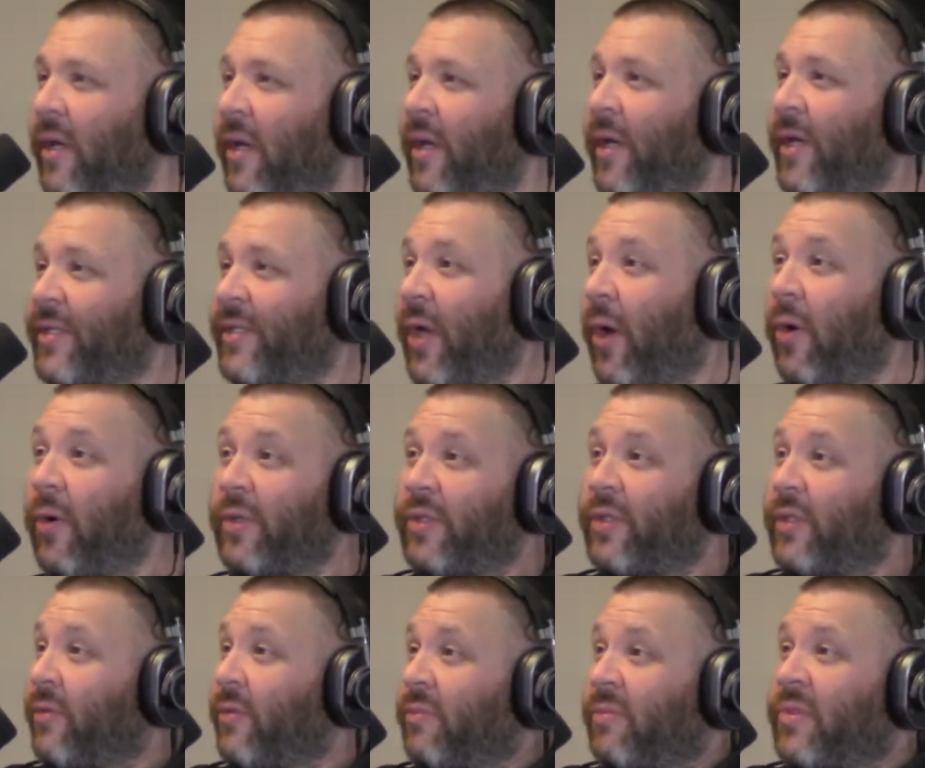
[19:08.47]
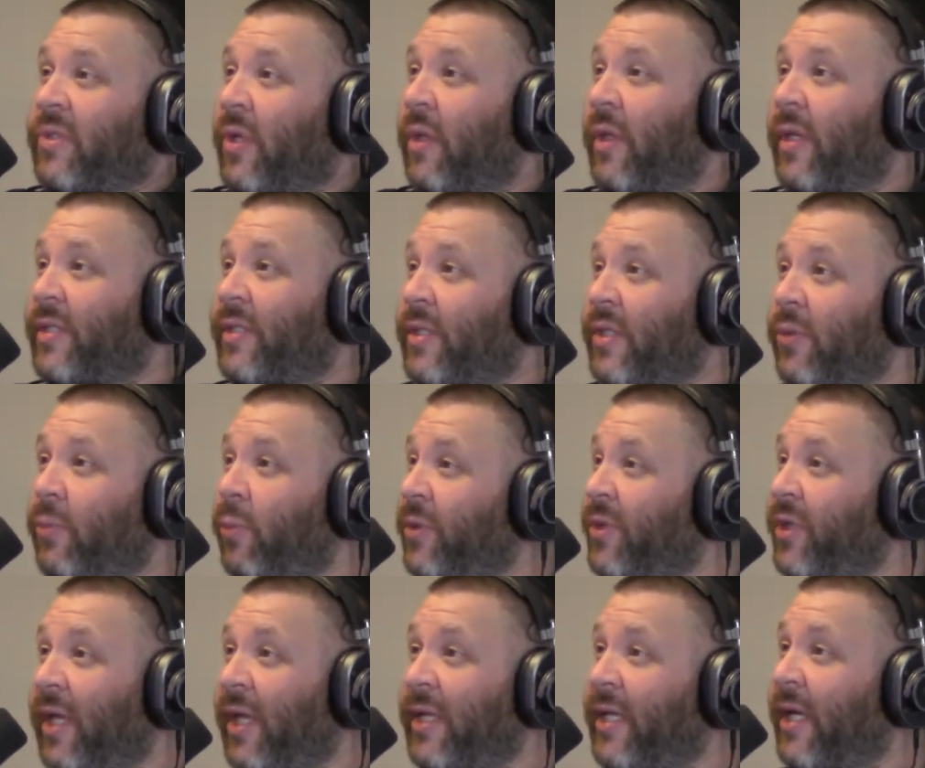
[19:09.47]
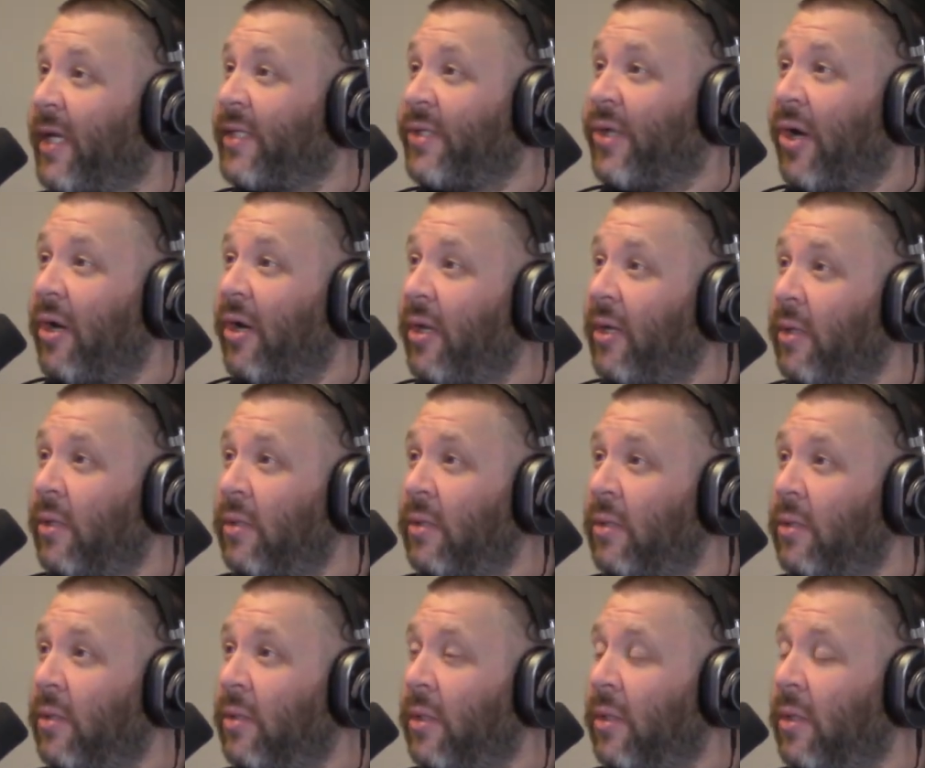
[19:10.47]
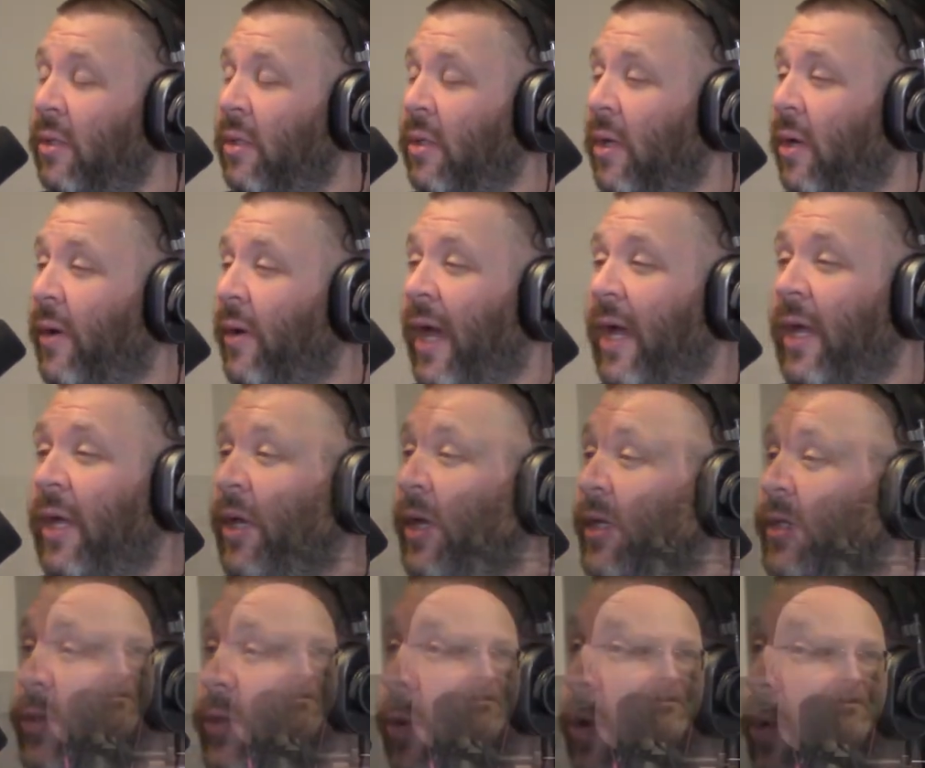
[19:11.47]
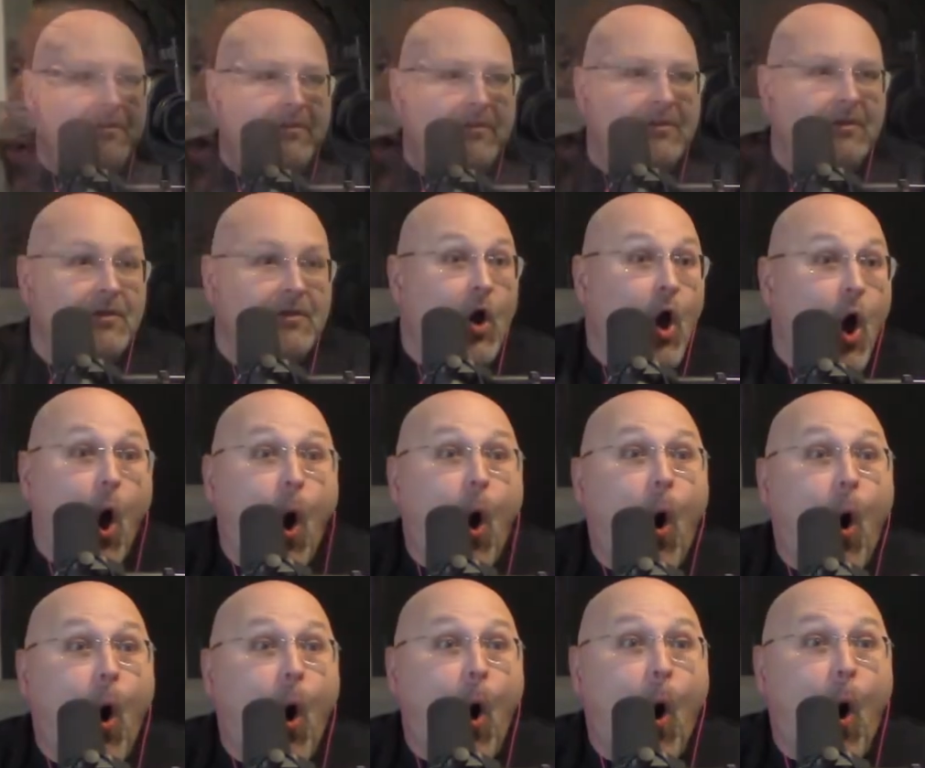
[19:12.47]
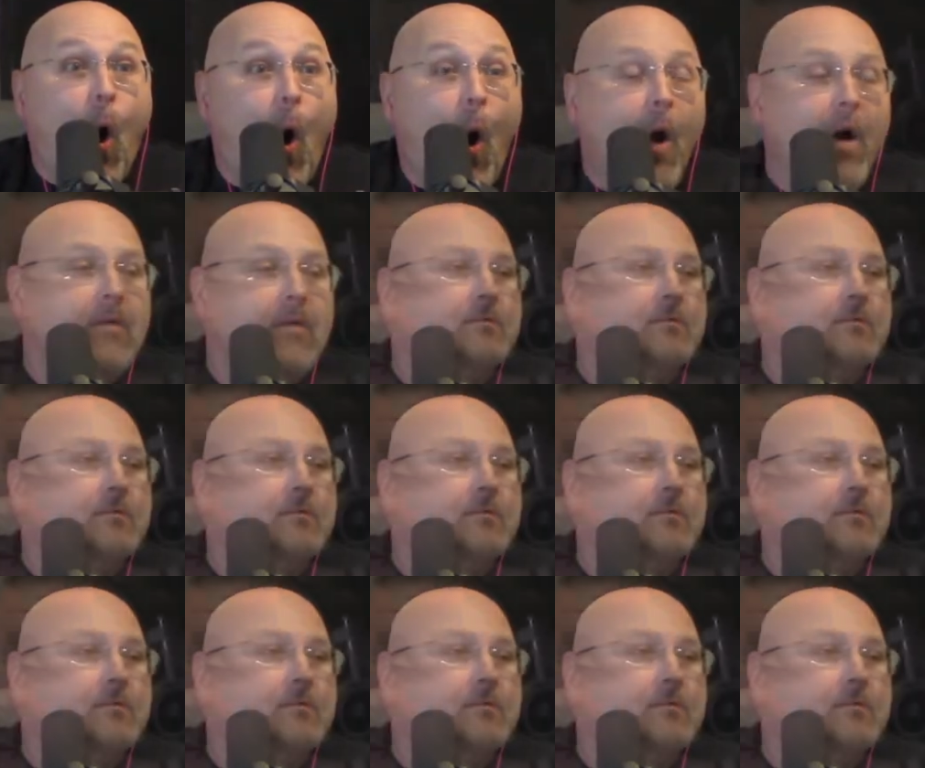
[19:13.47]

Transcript: So so let, would you like to get started? Yes. Okay. So what we're going to do, we're going to break down